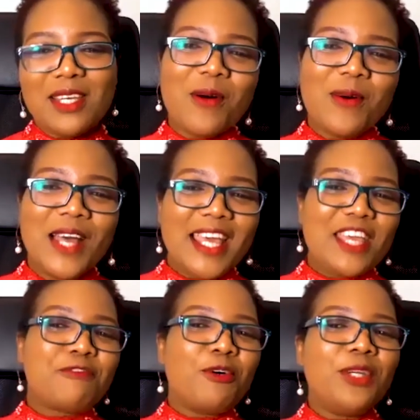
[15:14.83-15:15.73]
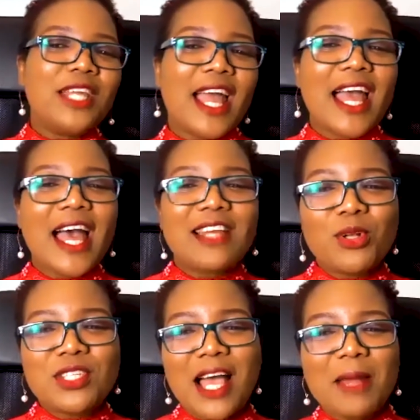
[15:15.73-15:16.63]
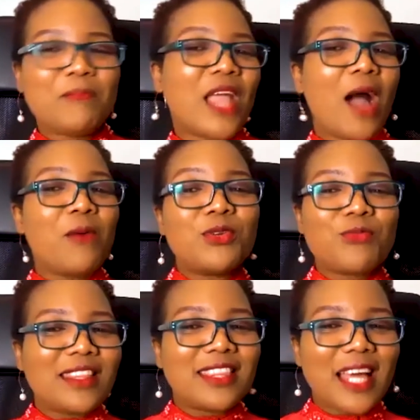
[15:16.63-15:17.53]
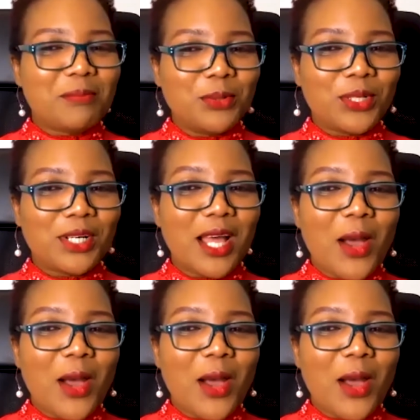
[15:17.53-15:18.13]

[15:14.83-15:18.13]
Oh, if only I had more time, I would write that book.